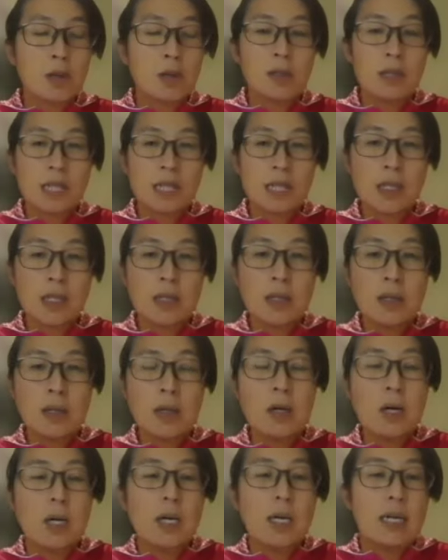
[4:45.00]
so NICU,
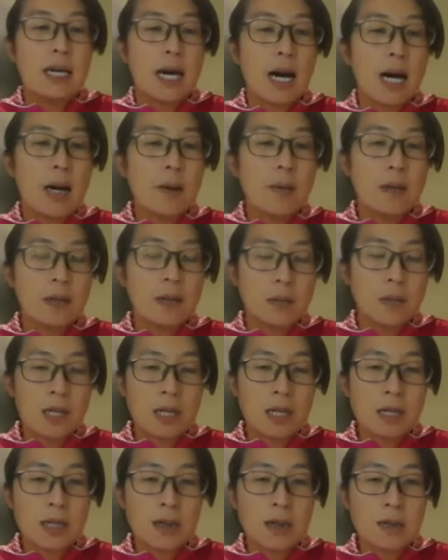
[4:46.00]
uh, one of
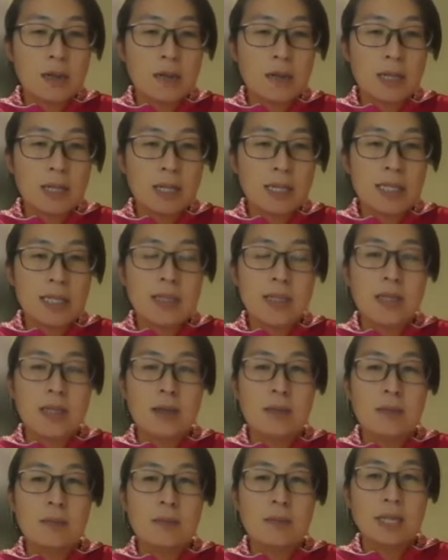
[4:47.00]
the biggest
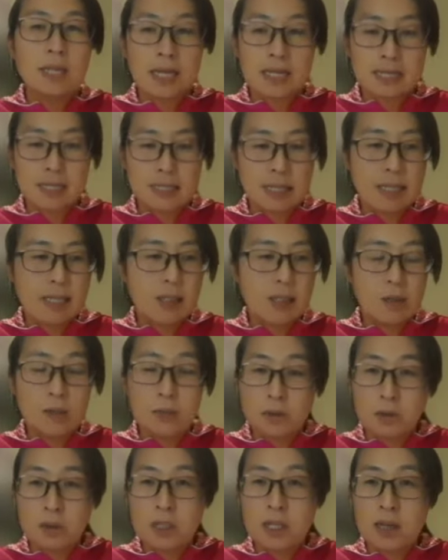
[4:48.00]
biggest thing is of
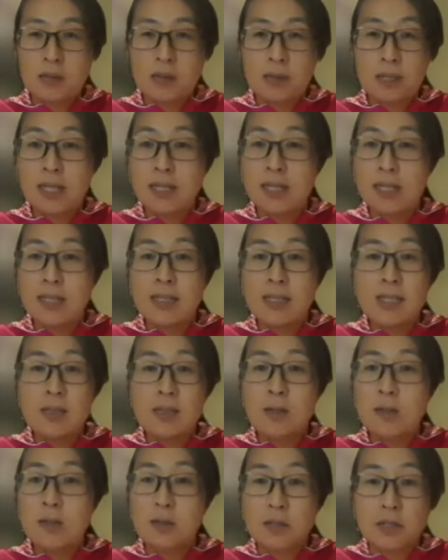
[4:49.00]
course I'm being a
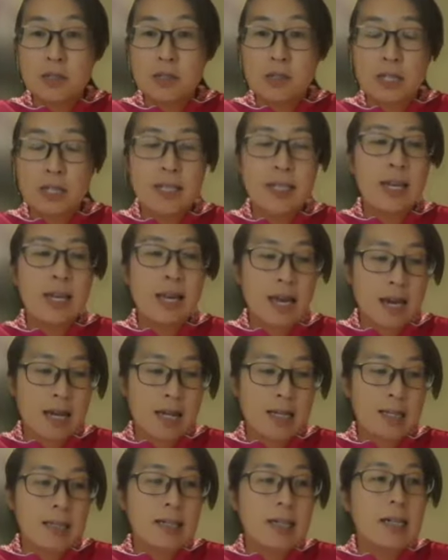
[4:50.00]
lactation consultant
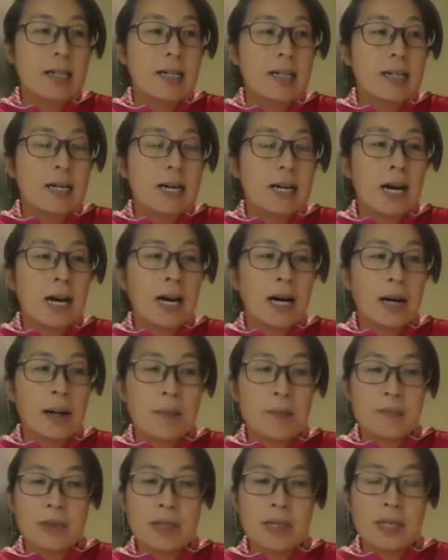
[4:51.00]
and
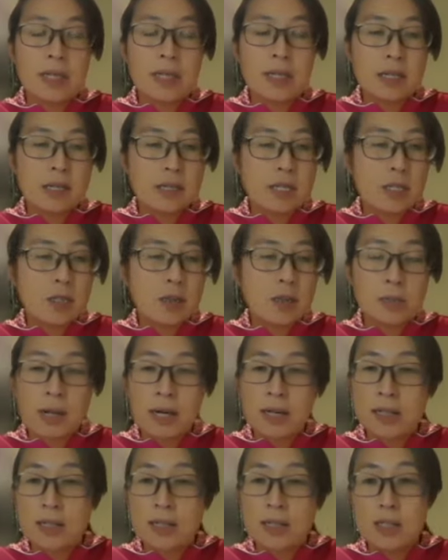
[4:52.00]
um, lactation
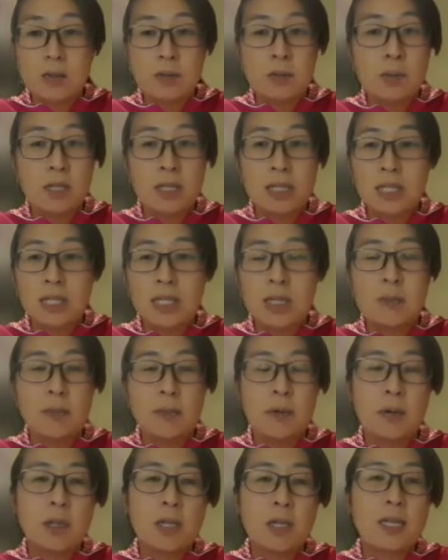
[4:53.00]
practice is really
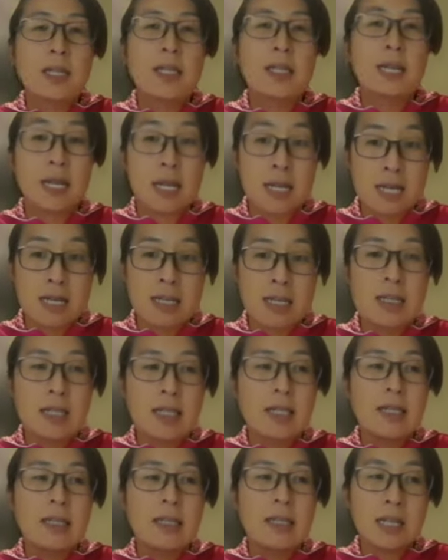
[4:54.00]
important in
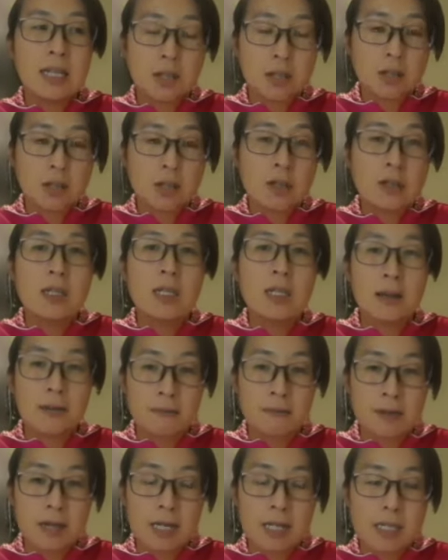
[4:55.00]
NICU
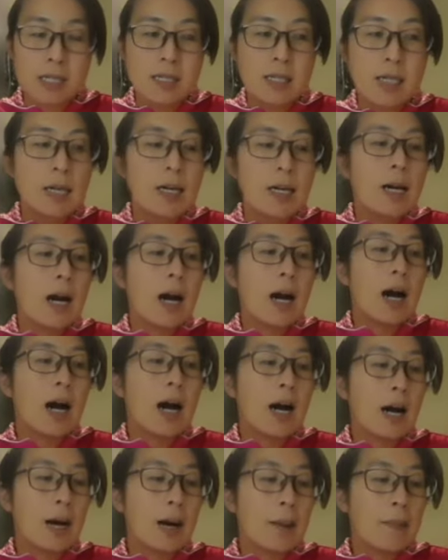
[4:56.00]
infants.
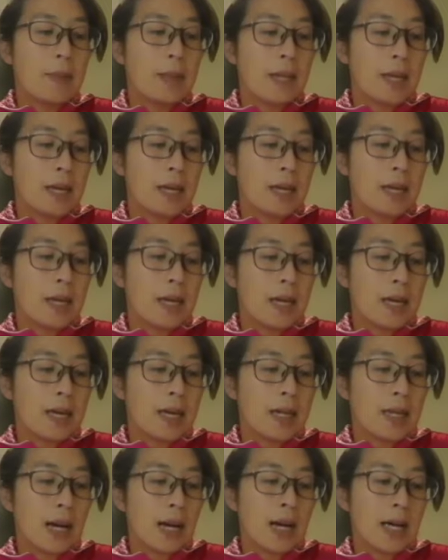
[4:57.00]
Um,
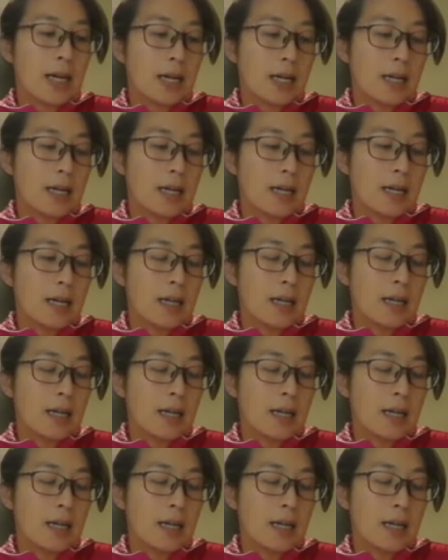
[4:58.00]
and I,